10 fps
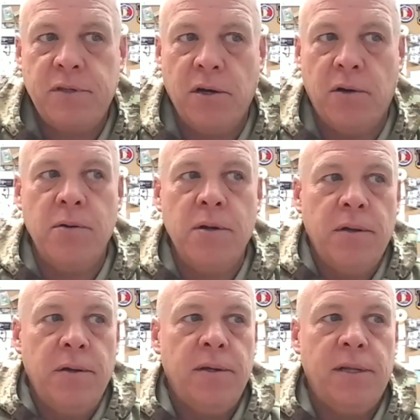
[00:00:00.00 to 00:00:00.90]
So
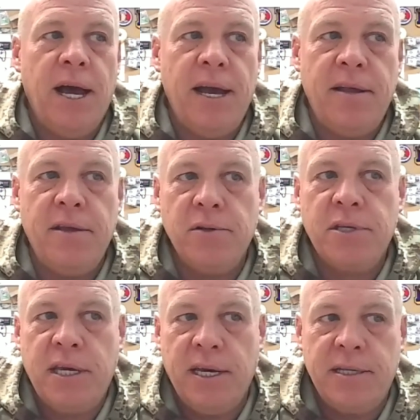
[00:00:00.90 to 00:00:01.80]
nine of
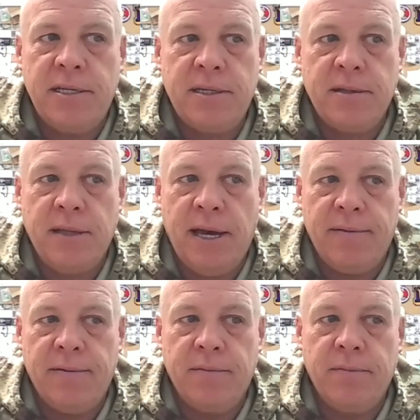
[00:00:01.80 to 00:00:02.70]
those kids
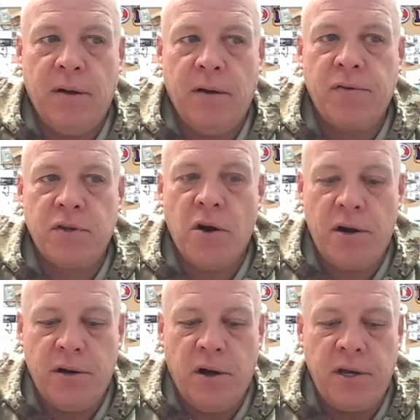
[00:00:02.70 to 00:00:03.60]
that are
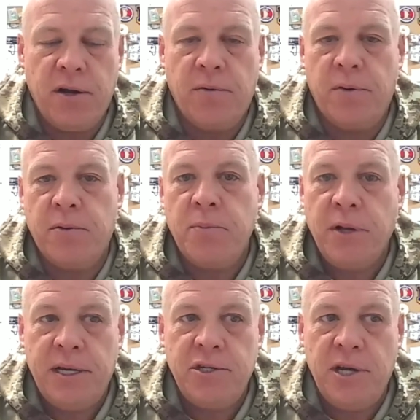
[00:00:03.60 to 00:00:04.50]
started all year were either
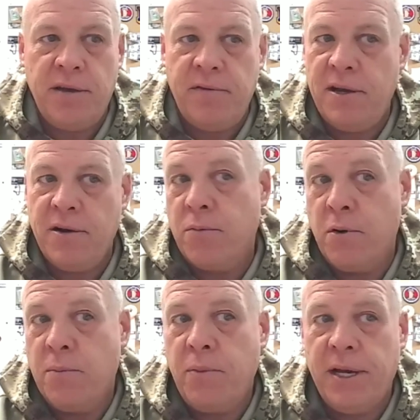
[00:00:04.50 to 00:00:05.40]
playing JV or
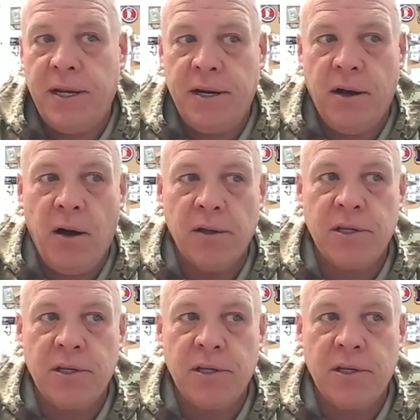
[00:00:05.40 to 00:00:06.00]
weren't playing at all.